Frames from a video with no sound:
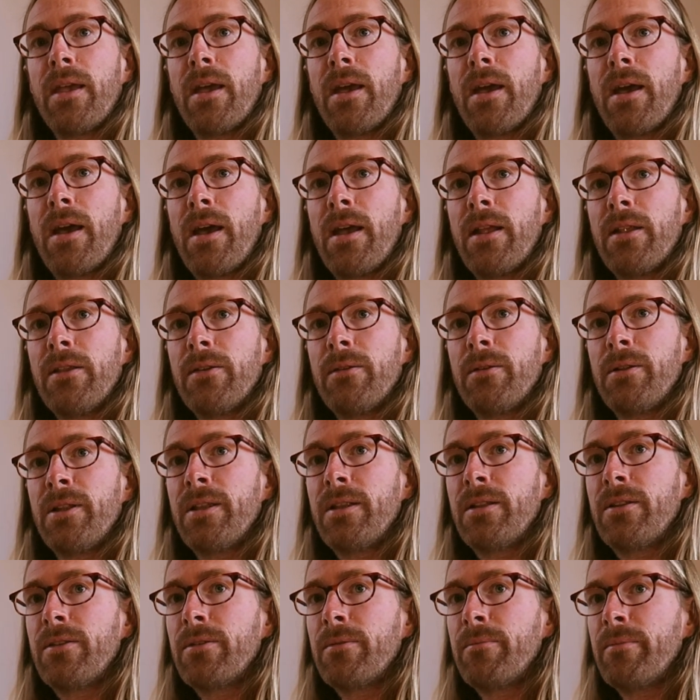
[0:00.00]
And you need
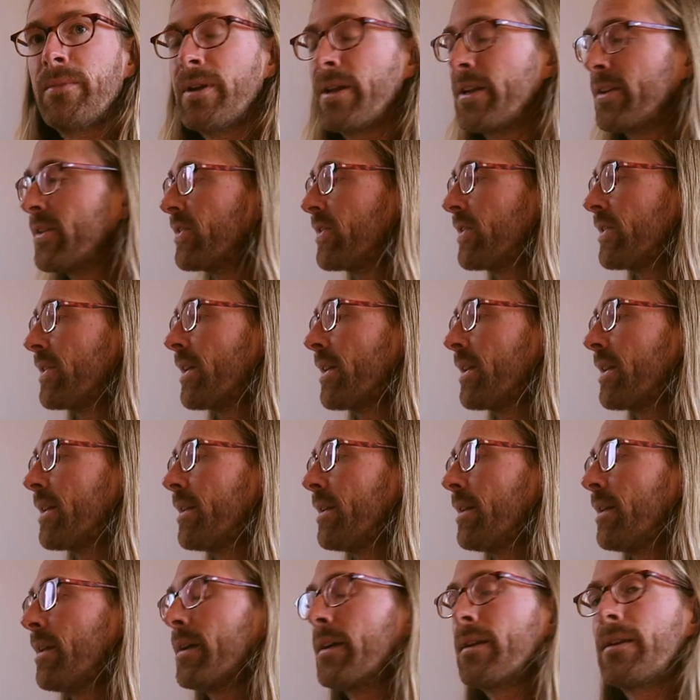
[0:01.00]
to imagine that
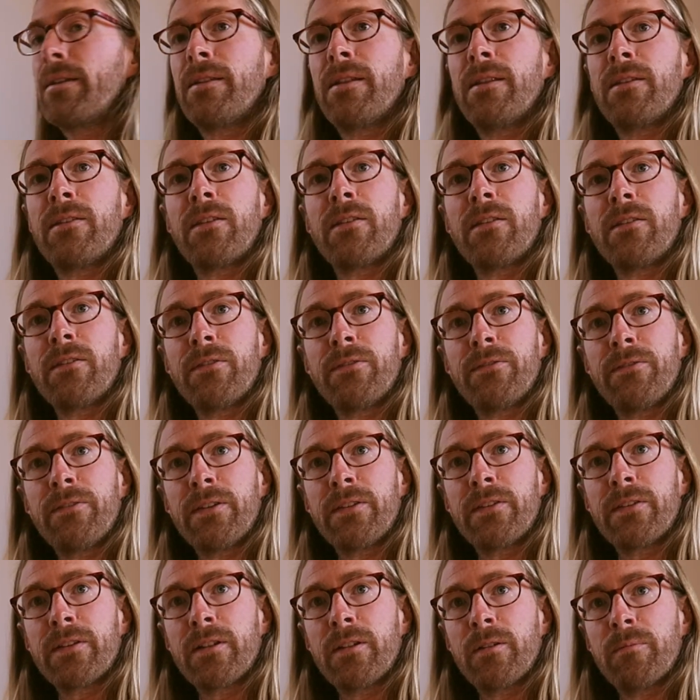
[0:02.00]
like this is a
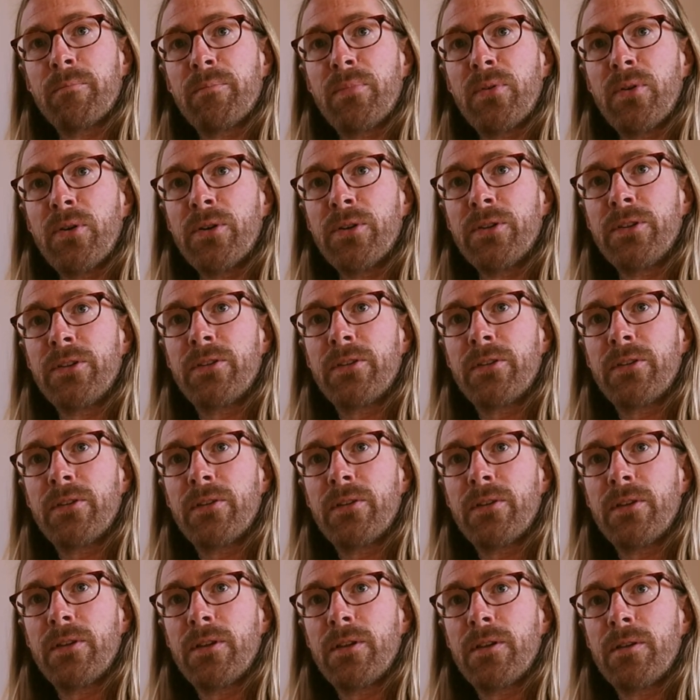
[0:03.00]
physical point,
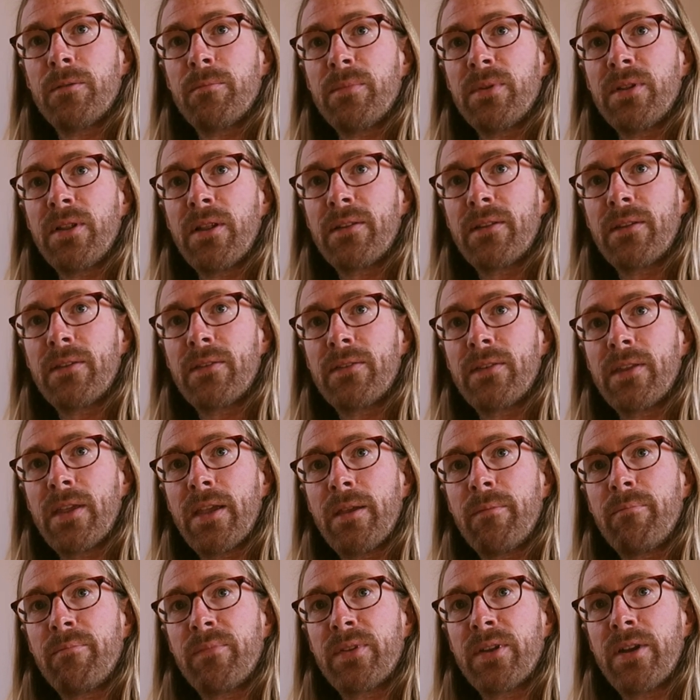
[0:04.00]
but at the same
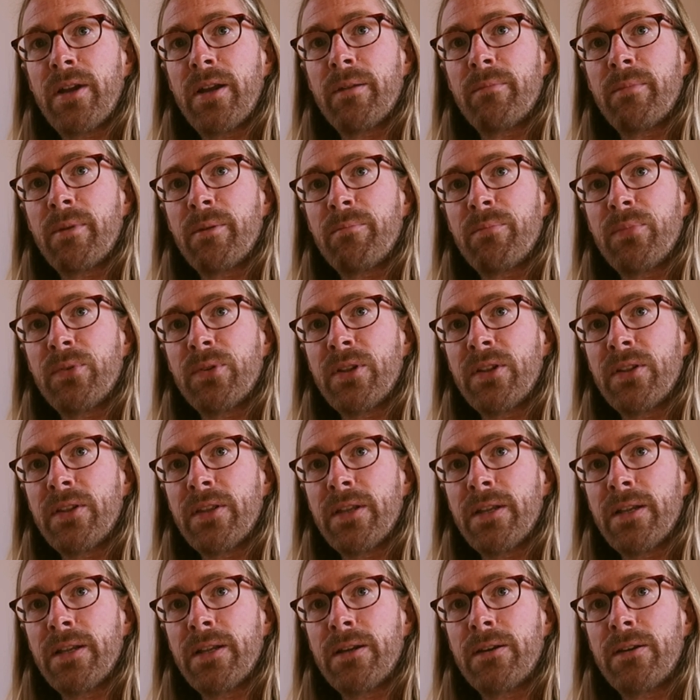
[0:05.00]
time I put it
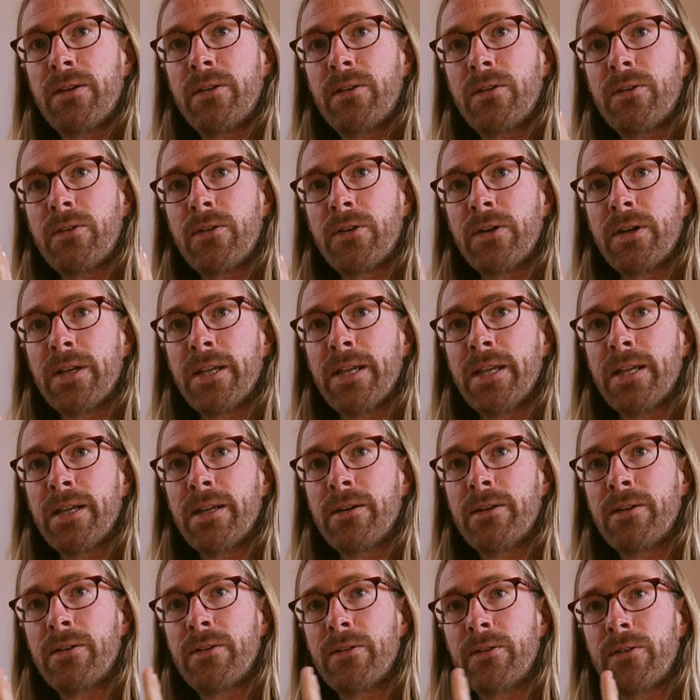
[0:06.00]
here or
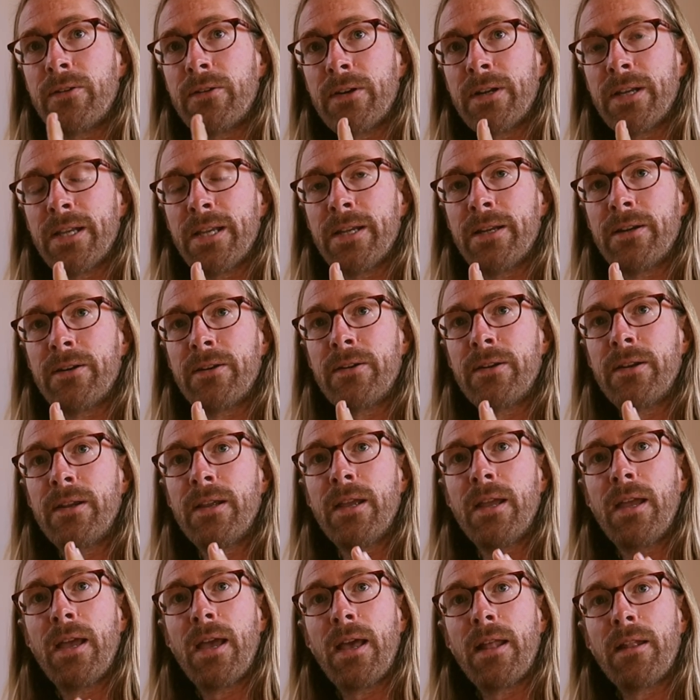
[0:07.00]
here or here,
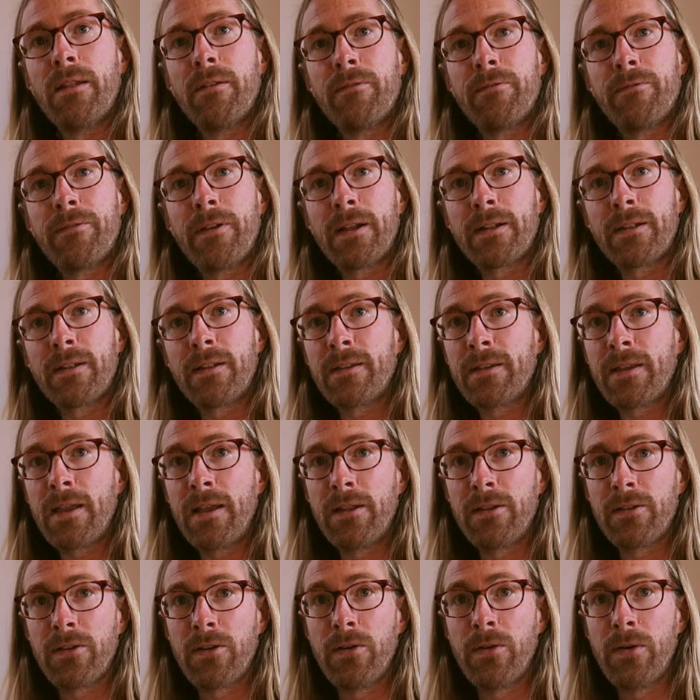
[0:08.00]
and in fact it can
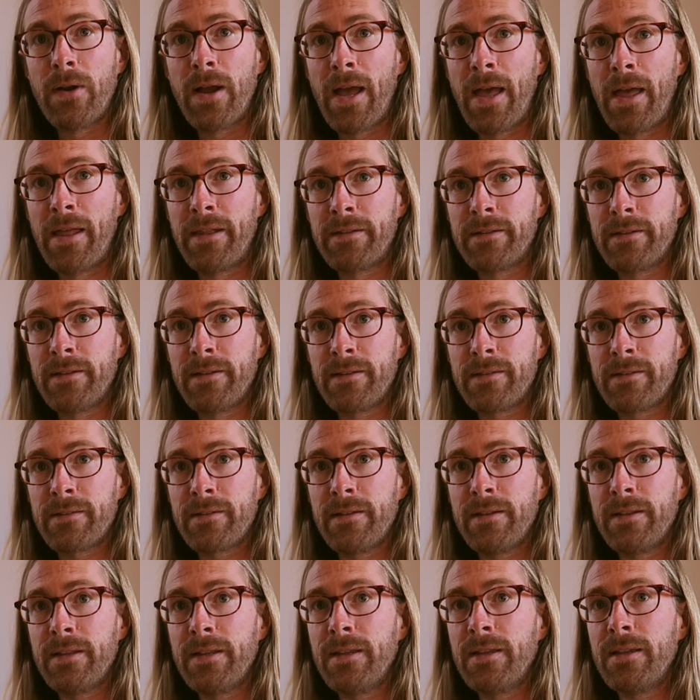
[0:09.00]
go endlessly.